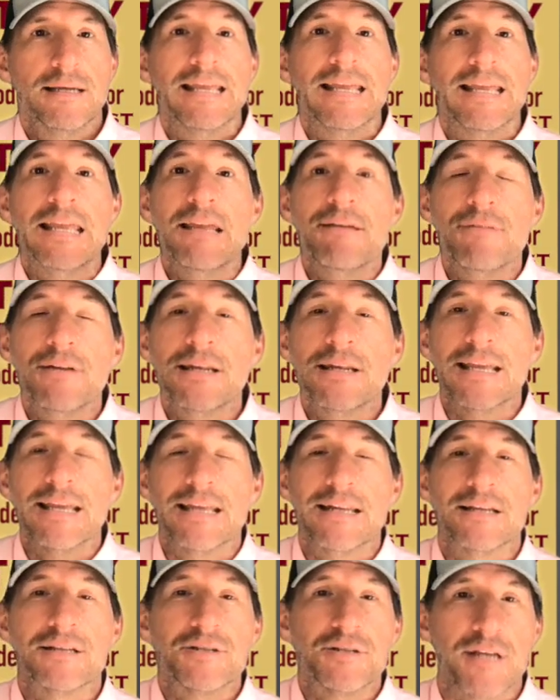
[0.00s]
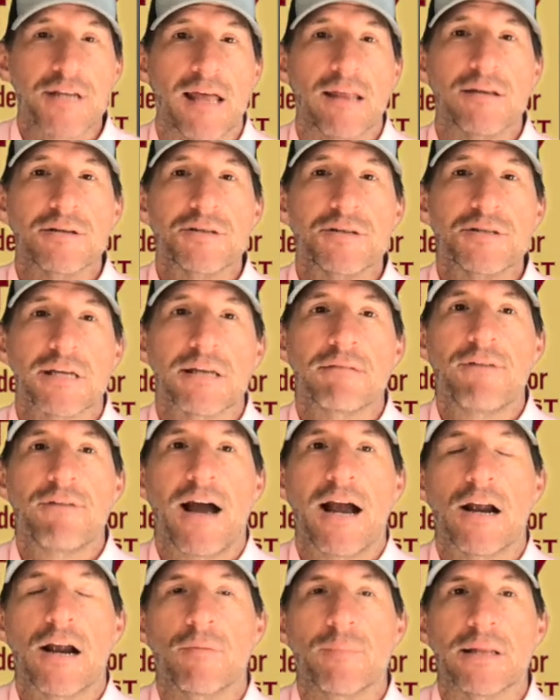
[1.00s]
even in a challenging
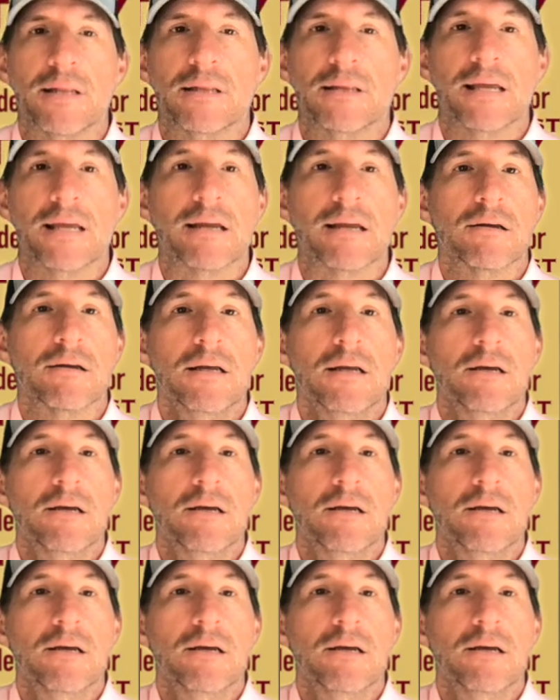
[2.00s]
environment, like